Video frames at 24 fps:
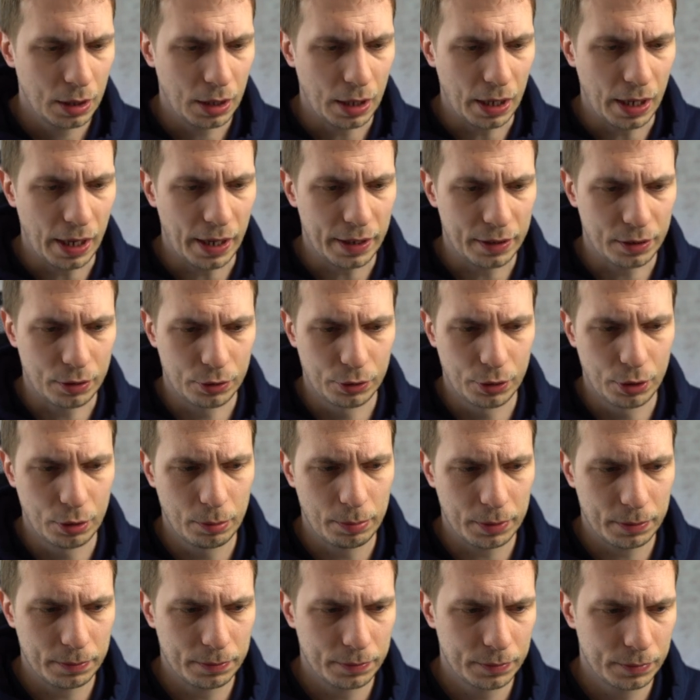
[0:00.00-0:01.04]
add group,
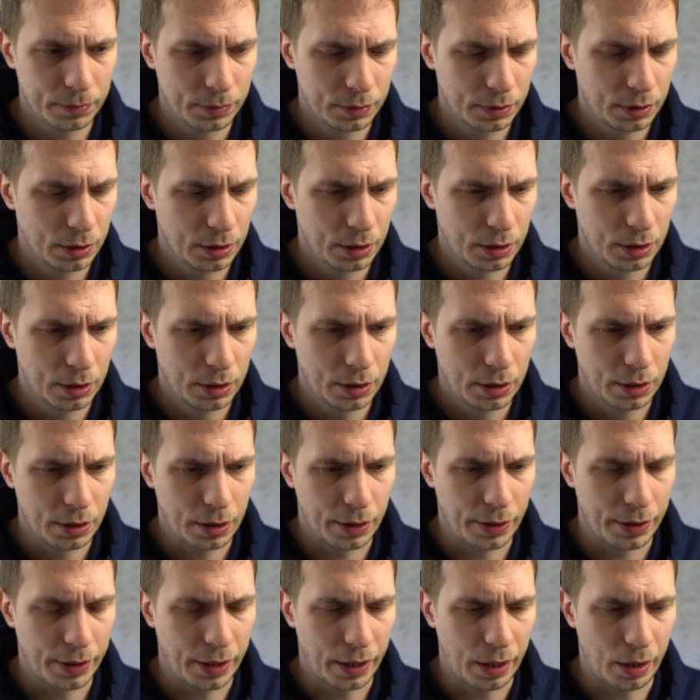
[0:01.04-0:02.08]

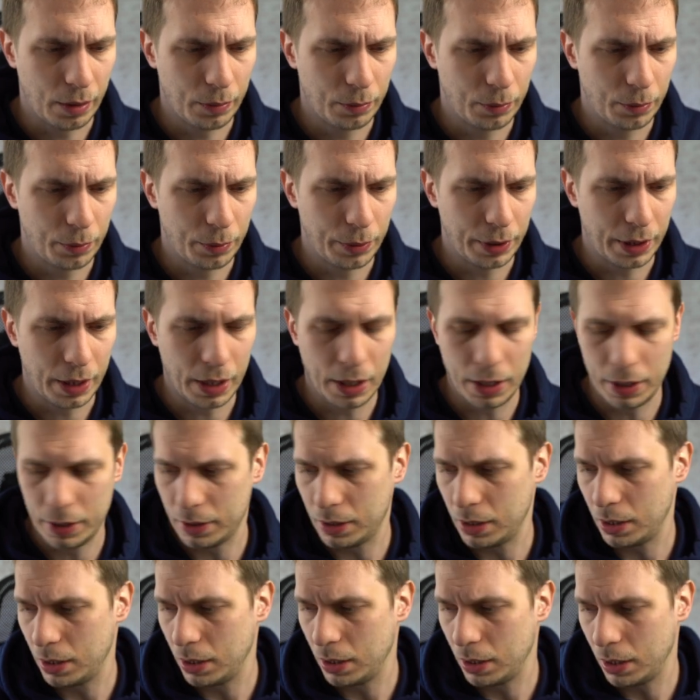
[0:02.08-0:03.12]
and then we add
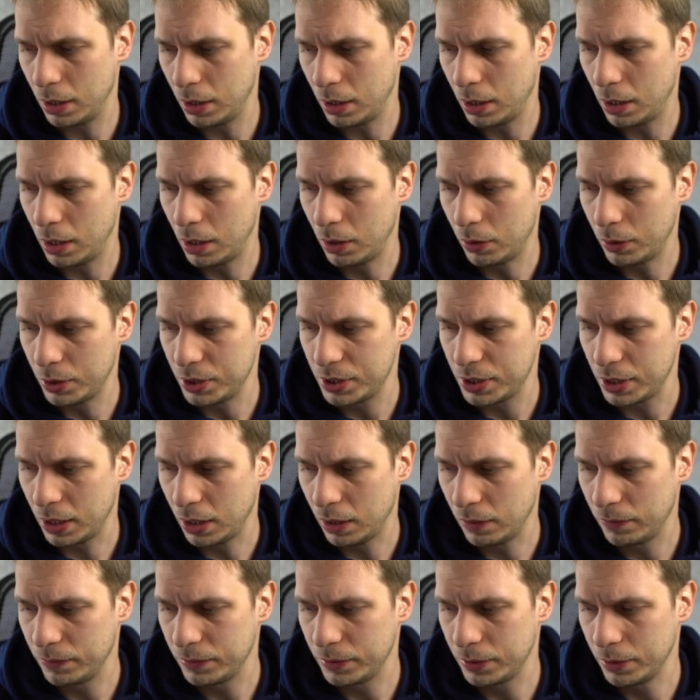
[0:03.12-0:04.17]

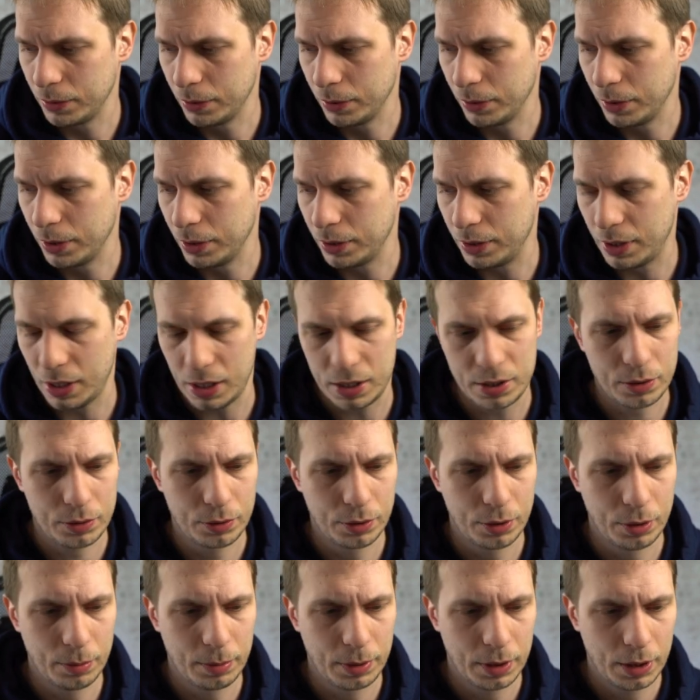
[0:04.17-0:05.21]
ourselves to the test
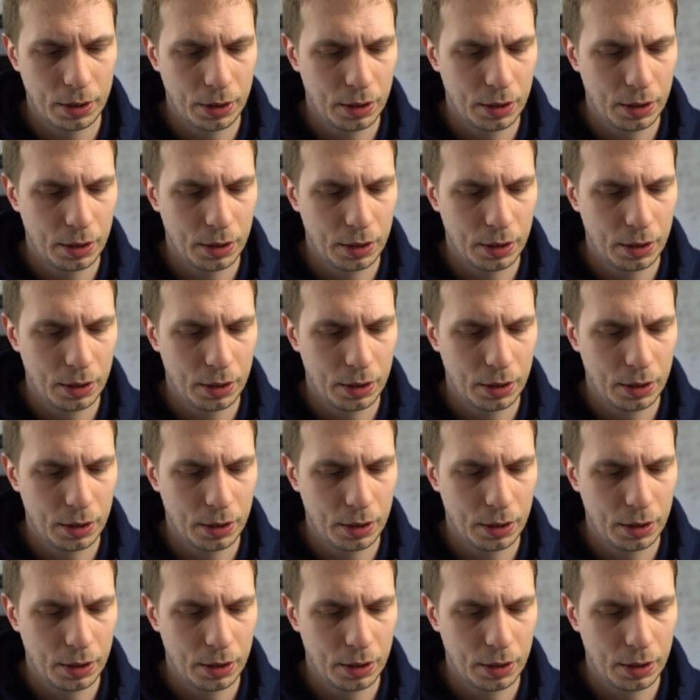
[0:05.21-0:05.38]
group.